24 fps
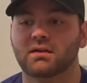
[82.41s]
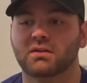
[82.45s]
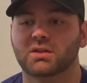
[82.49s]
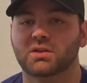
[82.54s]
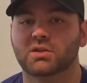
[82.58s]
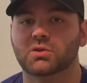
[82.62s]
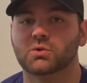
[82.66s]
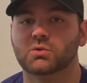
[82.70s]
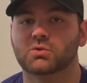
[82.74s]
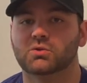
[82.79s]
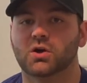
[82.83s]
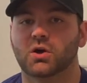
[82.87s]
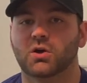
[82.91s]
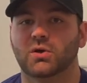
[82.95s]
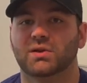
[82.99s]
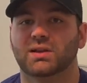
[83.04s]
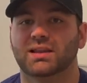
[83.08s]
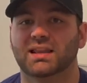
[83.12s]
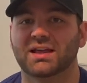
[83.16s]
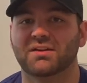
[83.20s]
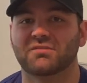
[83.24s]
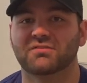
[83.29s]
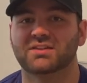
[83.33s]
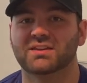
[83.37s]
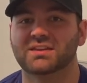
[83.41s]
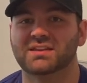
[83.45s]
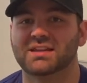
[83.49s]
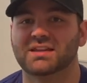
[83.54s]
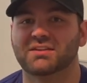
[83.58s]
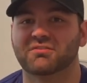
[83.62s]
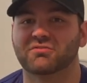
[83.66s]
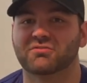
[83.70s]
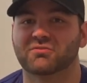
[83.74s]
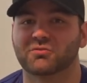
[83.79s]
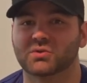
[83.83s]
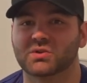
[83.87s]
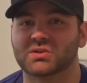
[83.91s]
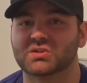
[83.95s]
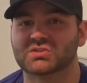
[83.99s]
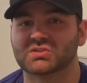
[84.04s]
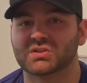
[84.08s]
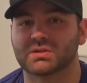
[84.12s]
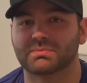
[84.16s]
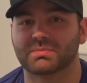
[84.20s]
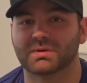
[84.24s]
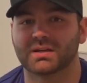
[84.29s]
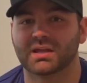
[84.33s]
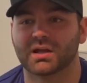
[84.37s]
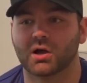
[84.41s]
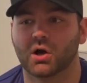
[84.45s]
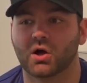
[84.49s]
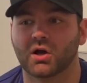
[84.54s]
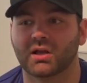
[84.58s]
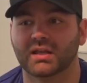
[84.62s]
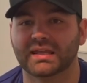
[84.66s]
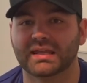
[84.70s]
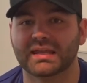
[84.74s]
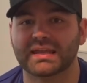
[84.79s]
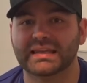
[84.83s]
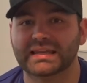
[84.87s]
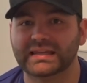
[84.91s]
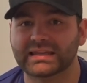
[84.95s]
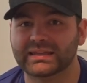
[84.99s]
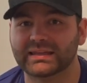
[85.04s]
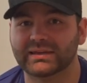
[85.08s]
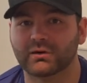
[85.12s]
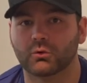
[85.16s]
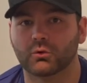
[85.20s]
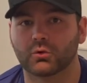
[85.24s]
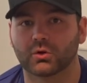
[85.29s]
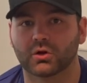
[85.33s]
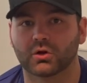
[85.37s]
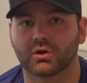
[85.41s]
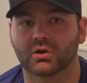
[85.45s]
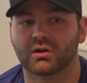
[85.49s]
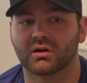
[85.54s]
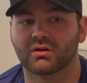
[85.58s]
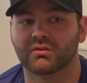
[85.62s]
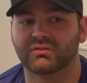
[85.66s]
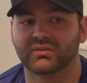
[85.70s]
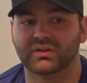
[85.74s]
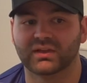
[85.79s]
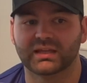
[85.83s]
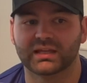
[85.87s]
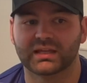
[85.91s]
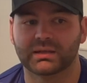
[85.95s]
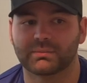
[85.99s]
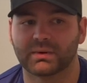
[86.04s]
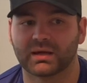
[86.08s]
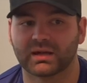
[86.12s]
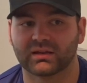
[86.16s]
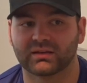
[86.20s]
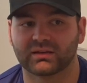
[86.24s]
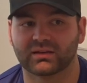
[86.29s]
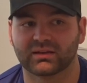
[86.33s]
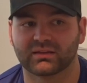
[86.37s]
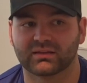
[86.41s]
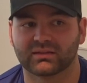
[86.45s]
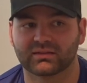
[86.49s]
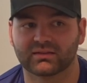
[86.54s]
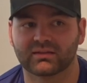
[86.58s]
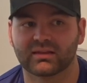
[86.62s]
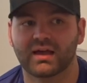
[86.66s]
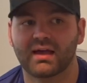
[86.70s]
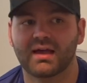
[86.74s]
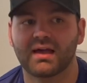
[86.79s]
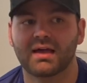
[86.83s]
You use code Lefty, you get free shipping on any order of any amount of discs.